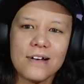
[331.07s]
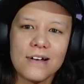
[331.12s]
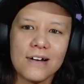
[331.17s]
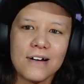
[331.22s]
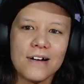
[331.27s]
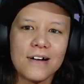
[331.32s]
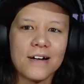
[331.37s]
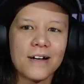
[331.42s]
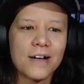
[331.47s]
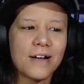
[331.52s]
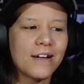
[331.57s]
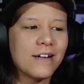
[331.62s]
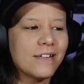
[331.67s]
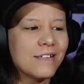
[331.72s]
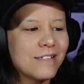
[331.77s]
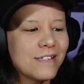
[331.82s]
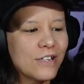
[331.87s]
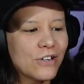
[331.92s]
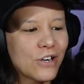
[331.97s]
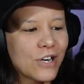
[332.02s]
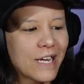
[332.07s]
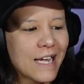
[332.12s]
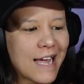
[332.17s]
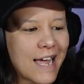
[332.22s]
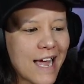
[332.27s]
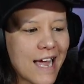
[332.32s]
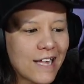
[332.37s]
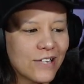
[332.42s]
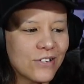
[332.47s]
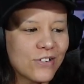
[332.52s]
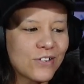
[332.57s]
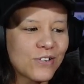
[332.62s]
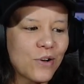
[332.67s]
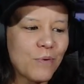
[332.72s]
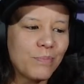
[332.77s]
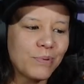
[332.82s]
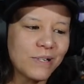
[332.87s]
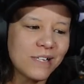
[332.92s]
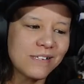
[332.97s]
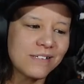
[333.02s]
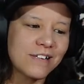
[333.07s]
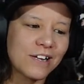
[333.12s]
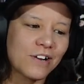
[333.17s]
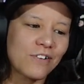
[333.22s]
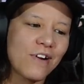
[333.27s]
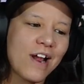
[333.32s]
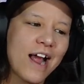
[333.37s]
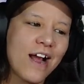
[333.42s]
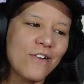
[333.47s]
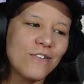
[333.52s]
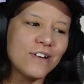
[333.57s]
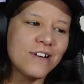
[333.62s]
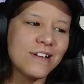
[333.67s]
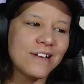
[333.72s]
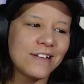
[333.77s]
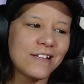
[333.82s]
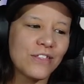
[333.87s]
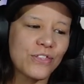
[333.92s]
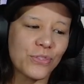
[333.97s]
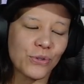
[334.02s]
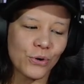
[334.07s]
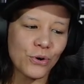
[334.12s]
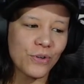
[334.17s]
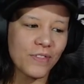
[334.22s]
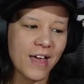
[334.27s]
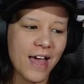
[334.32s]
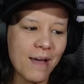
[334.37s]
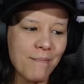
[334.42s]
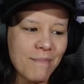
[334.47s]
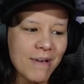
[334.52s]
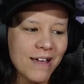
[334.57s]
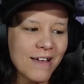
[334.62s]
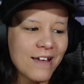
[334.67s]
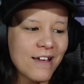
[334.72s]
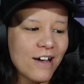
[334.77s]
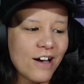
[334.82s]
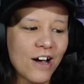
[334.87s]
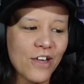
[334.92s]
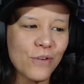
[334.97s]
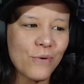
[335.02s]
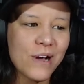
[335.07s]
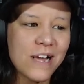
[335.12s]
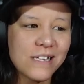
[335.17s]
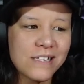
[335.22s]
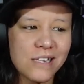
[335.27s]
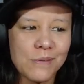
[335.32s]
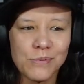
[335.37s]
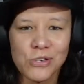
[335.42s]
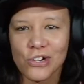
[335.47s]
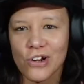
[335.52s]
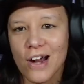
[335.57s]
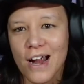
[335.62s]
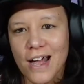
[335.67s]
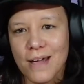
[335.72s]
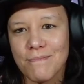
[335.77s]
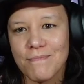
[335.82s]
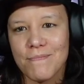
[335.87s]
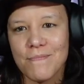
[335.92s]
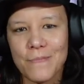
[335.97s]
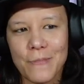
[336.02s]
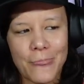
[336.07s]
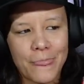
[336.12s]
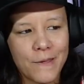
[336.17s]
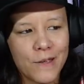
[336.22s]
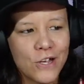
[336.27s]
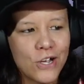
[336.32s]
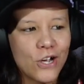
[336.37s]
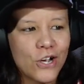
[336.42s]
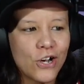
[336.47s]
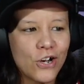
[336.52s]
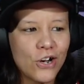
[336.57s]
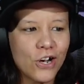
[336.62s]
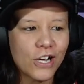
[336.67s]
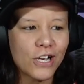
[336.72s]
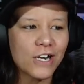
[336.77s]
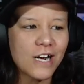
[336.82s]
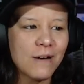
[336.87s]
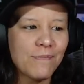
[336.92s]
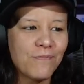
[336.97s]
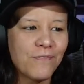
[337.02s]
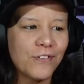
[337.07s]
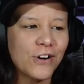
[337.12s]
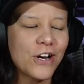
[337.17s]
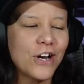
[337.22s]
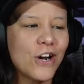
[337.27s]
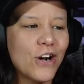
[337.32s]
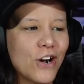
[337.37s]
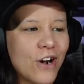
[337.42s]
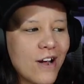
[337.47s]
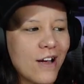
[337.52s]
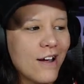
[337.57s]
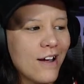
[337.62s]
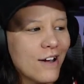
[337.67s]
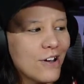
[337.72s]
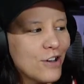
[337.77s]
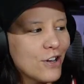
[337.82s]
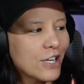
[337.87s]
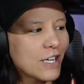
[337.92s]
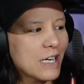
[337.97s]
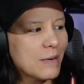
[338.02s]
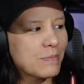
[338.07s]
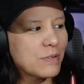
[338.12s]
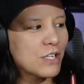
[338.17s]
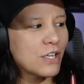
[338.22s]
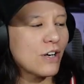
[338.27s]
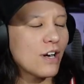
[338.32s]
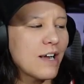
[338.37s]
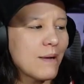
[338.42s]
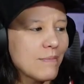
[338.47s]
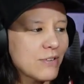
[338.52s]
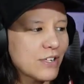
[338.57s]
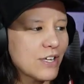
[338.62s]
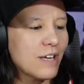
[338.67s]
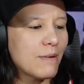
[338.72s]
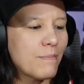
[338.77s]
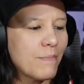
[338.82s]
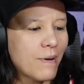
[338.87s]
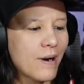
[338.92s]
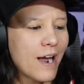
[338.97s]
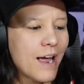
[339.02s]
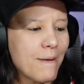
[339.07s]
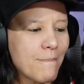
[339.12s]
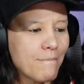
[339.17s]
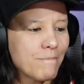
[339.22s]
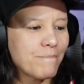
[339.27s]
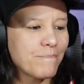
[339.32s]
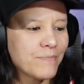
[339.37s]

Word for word: uh, during ads. So please stick around through them. Otherwise, subscribe. Hook it up for your uh, hook it up to your Amazon Prime.